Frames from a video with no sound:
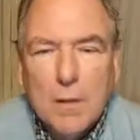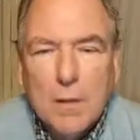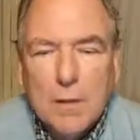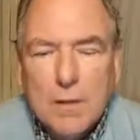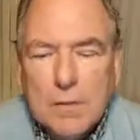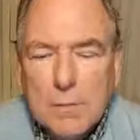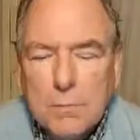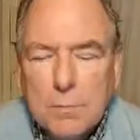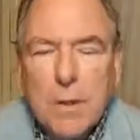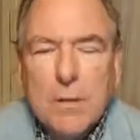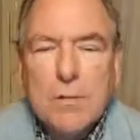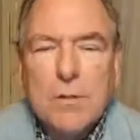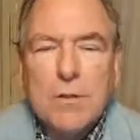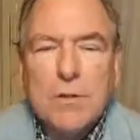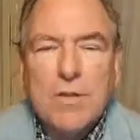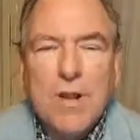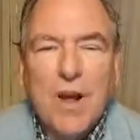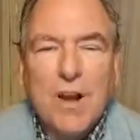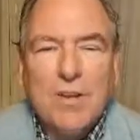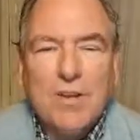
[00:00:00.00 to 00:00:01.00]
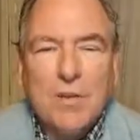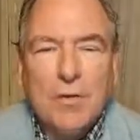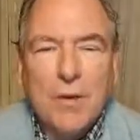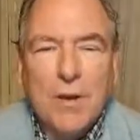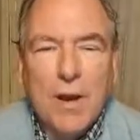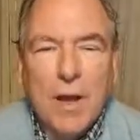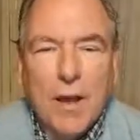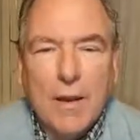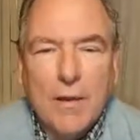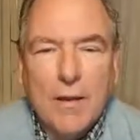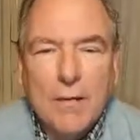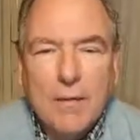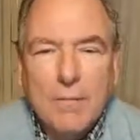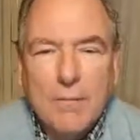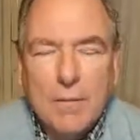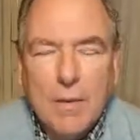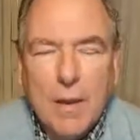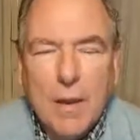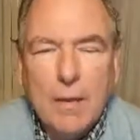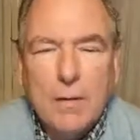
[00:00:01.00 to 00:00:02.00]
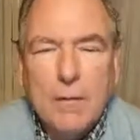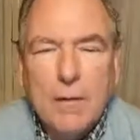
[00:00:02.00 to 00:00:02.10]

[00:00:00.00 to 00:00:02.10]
It's a pleasure to talk to you tonight. Hey,